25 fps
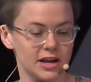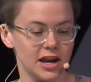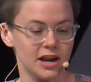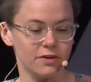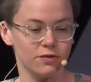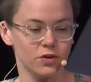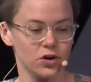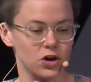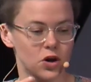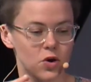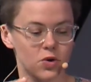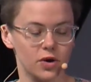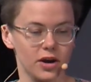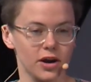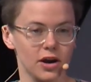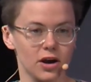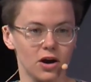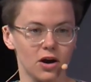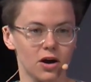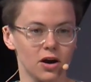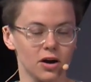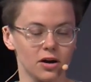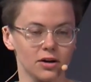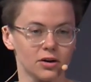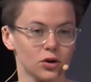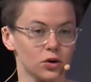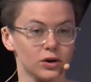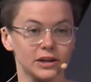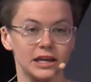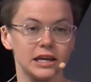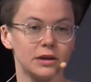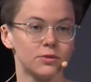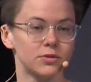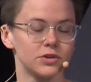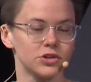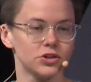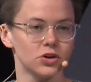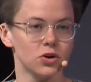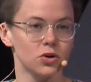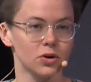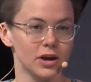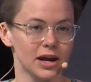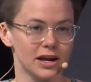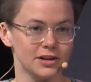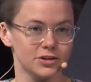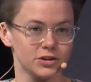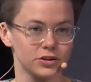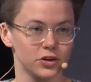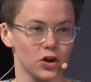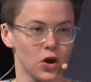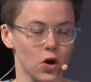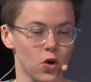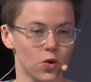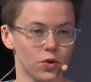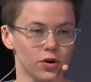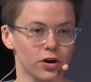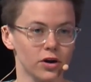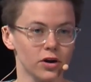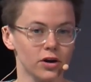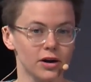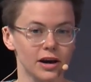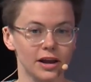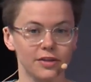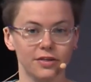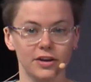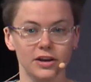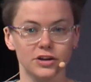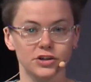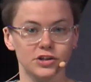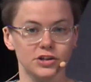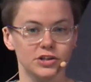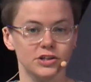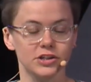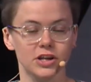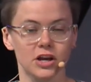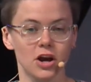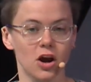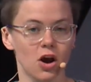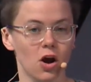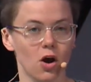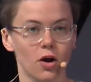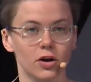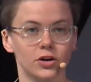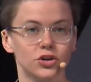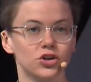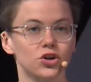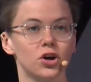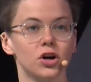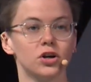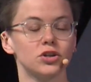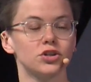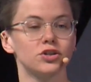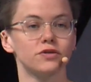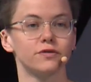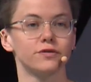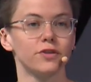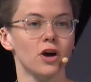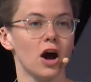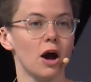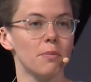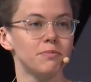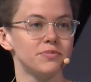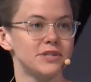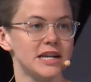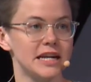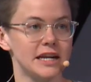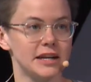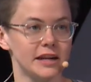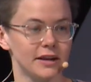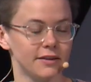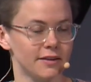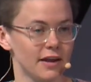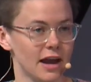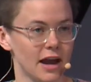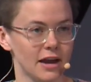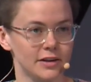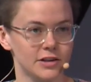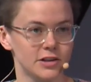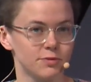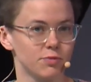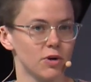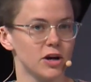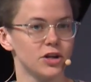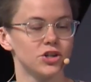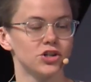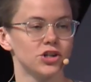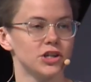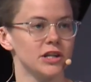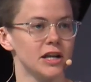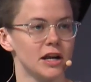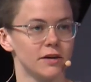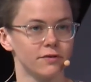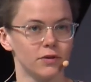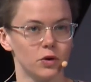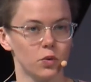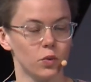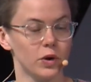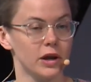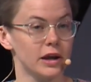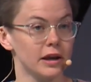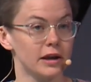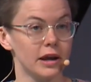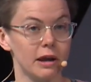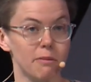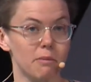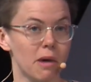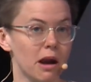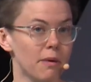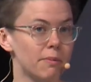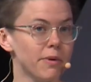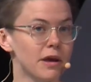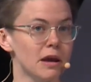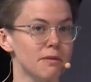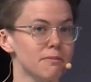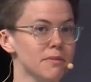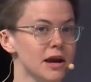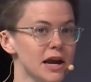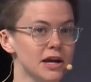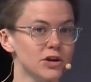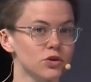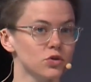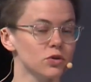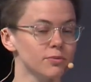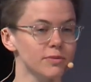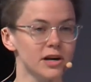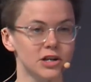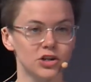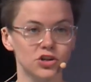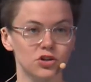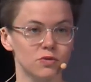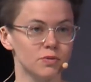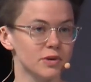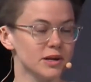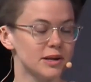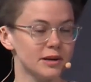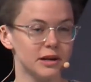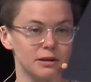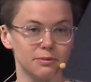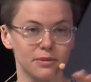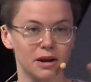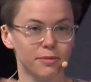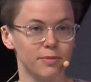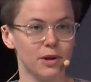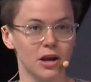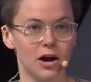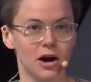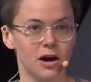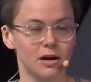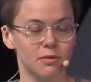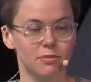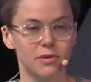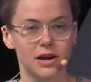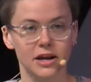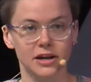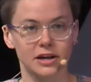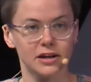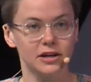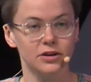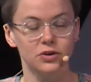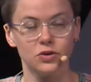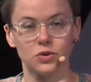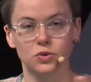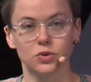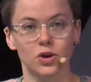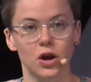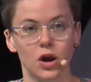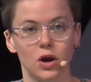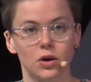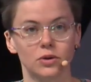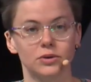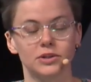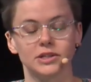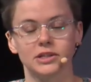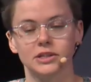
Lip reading: Every OKR or key result has an owner, and they just are in charge of updating that spreadsheet every week. It might be a manual measurement, it might be automated, who knows.